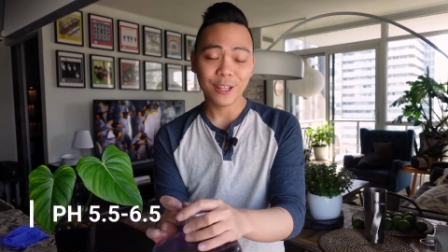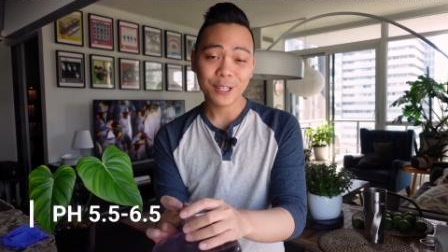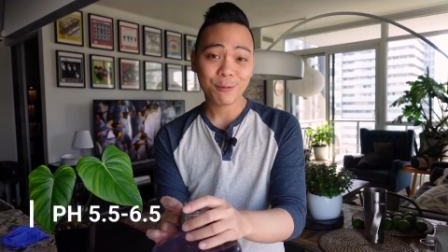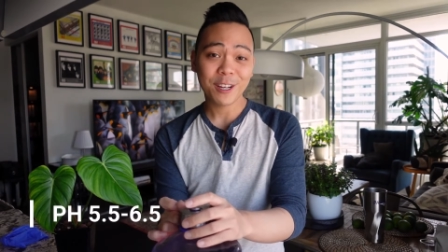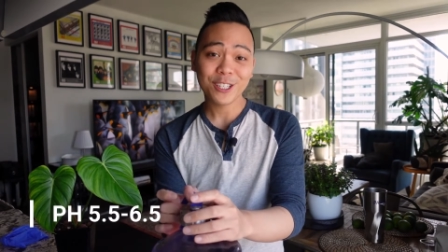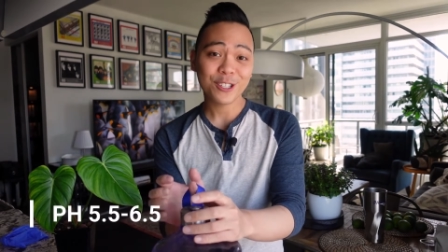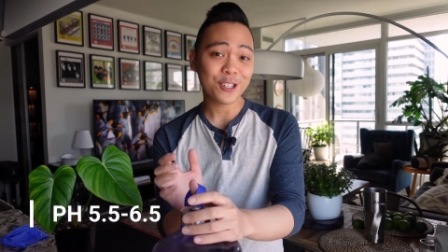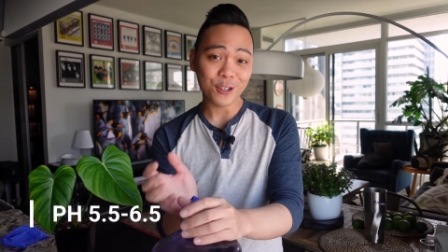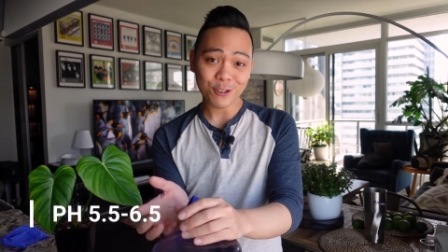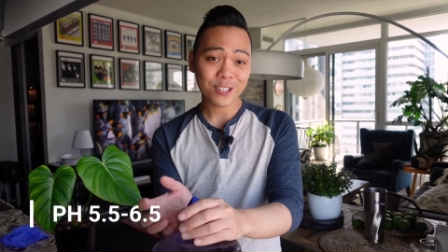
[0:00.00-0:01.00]
This range
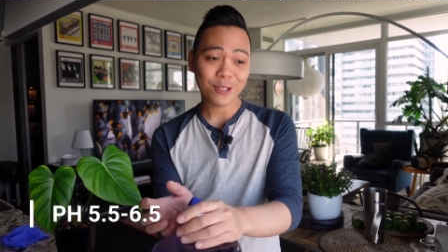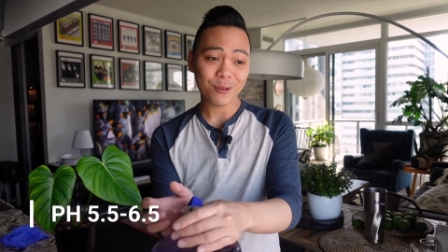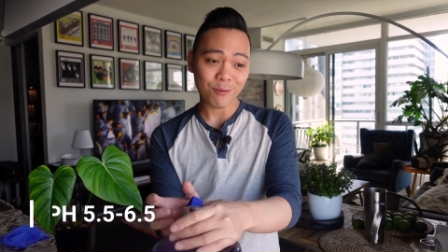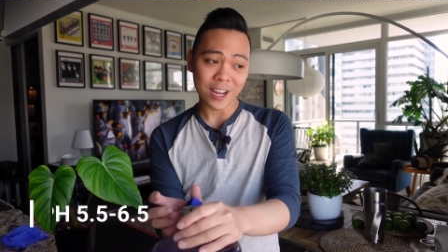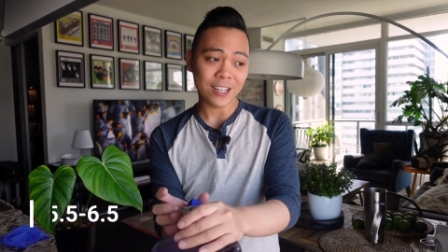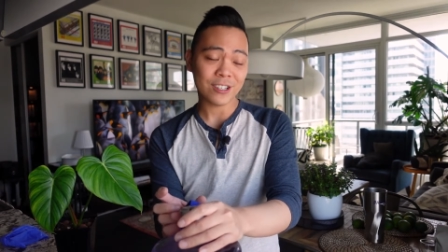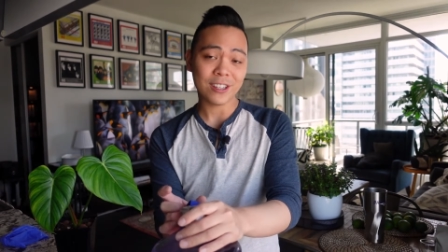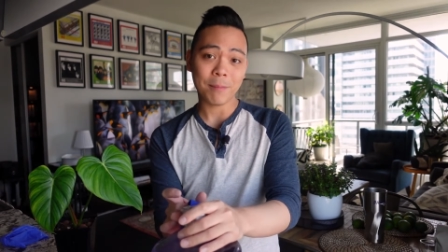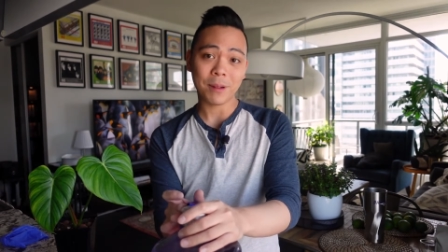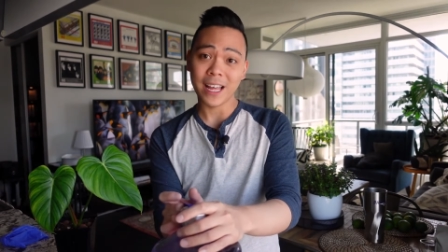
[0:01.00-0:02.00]
is usually the range
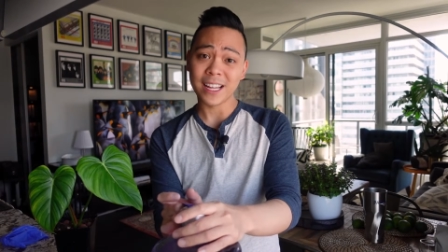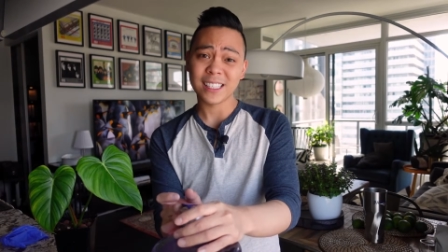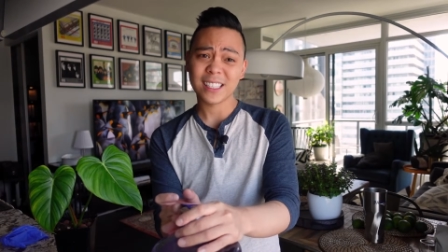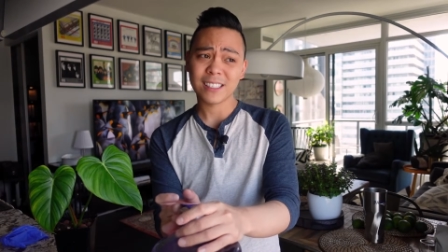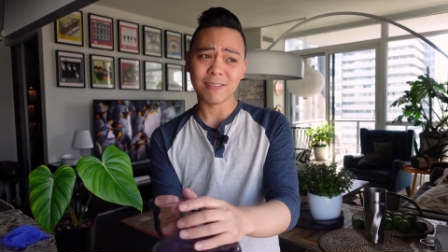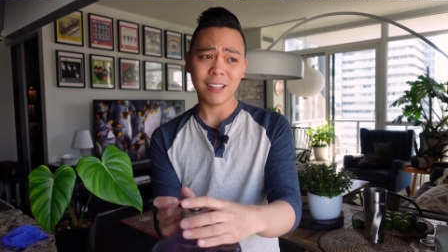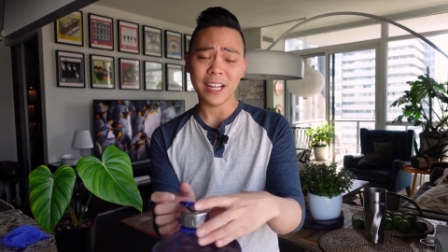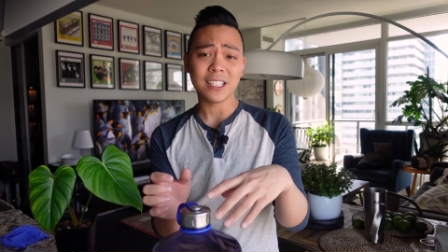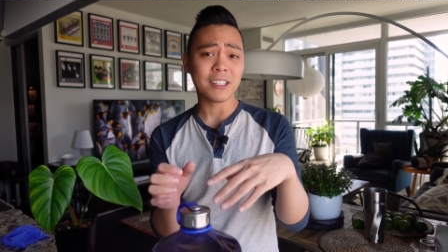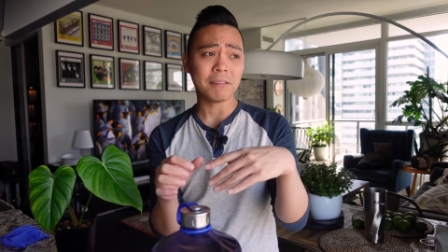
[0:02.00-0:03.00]
that plants
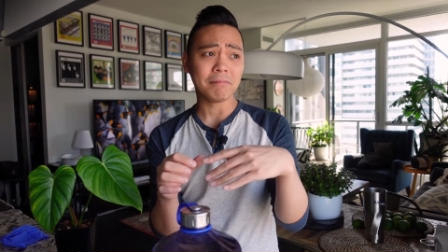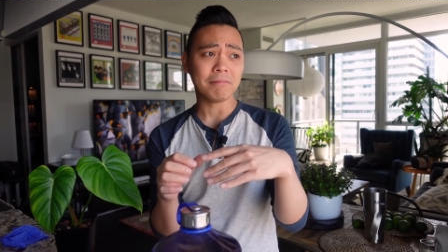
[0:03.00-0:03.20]
like to